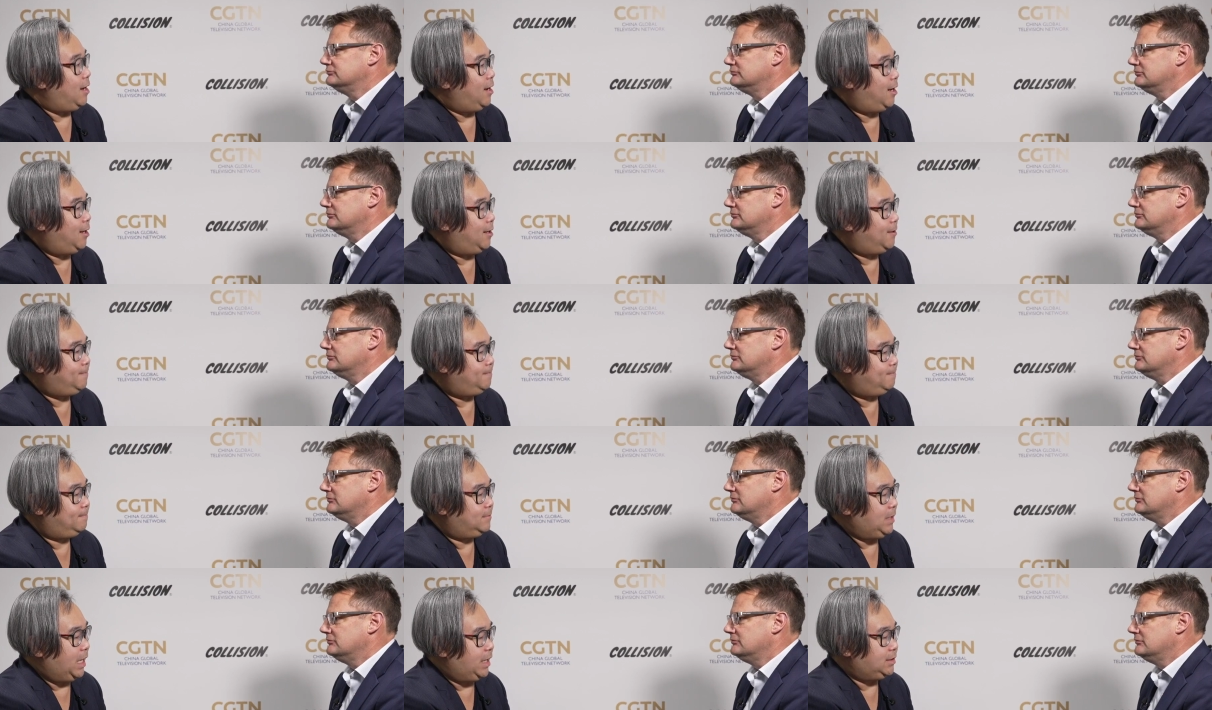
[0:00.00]

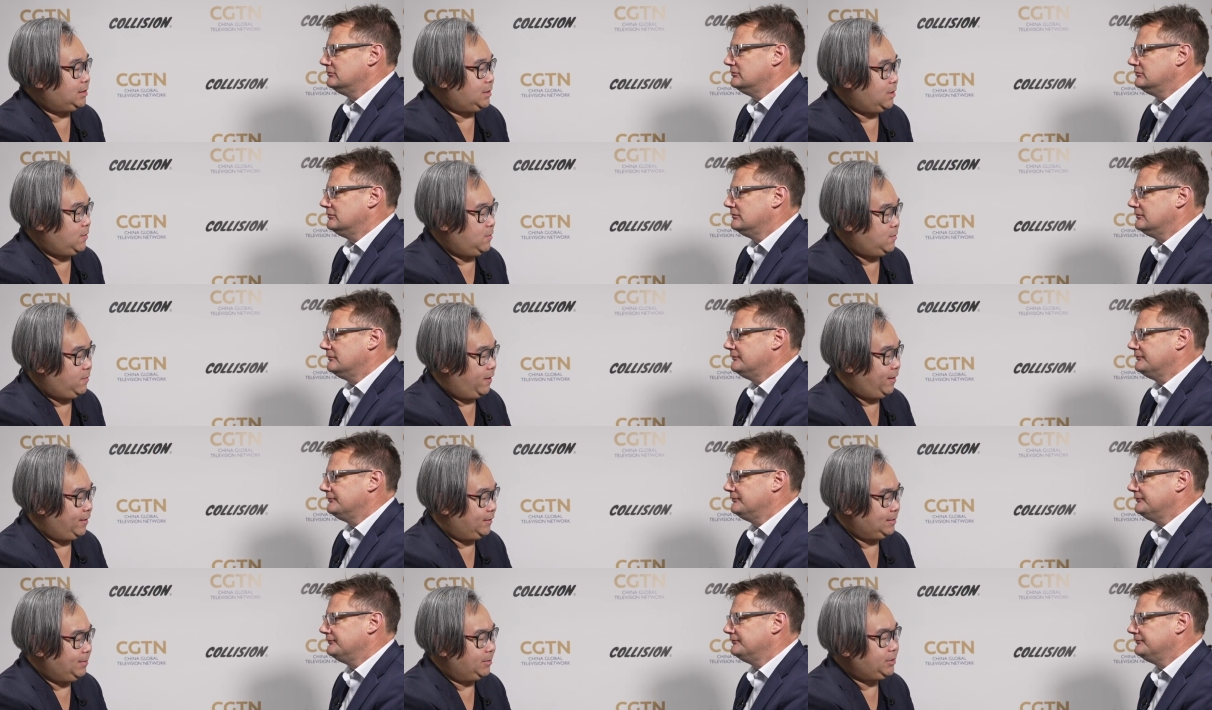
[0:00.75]
Speaker 1: And so,
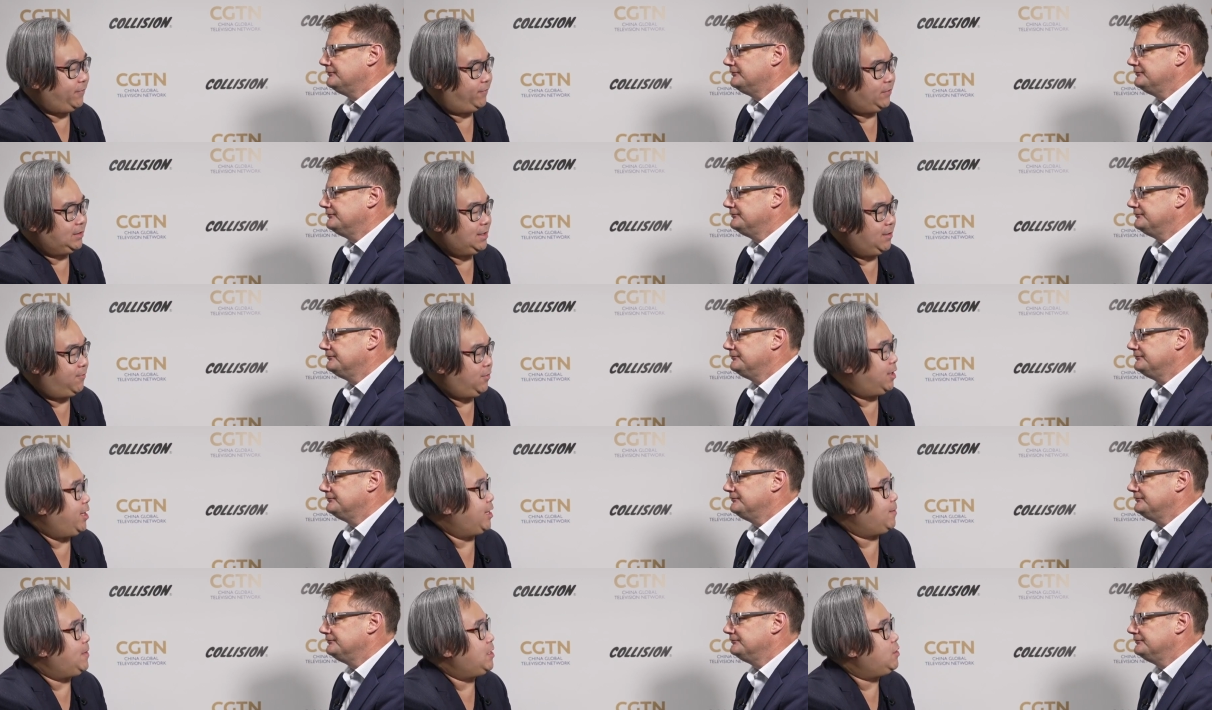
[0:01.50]
especially for
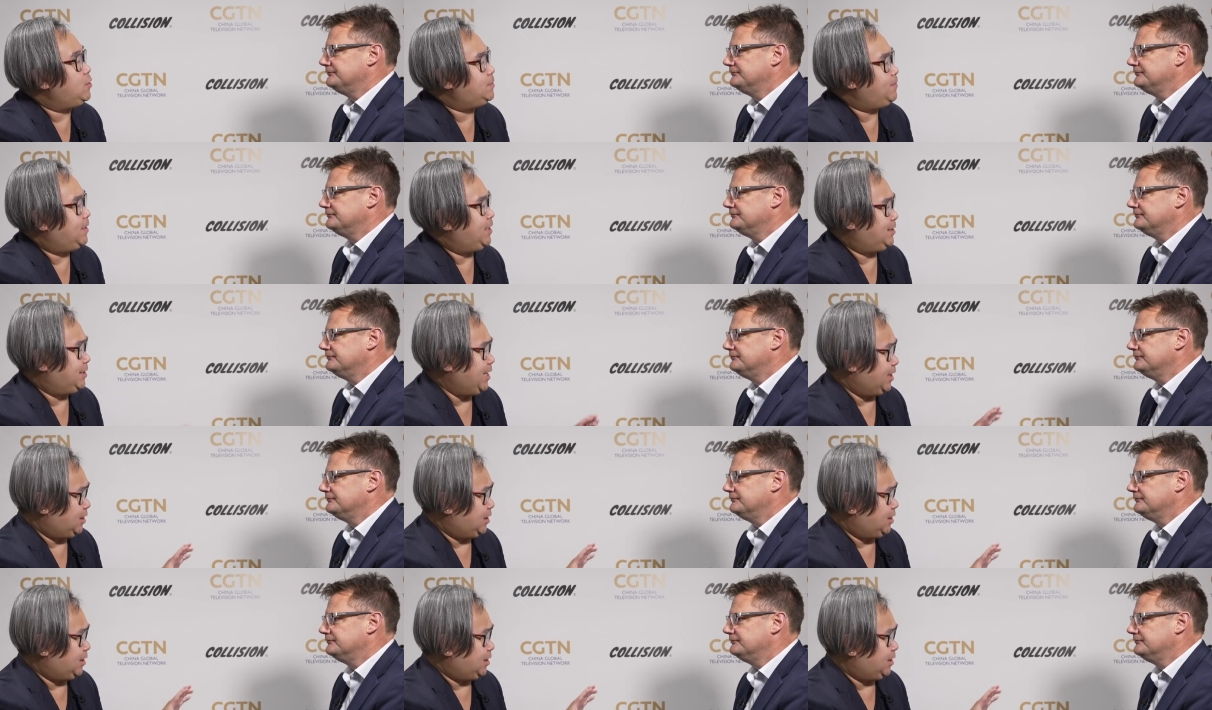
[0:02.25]
someone like me who's been in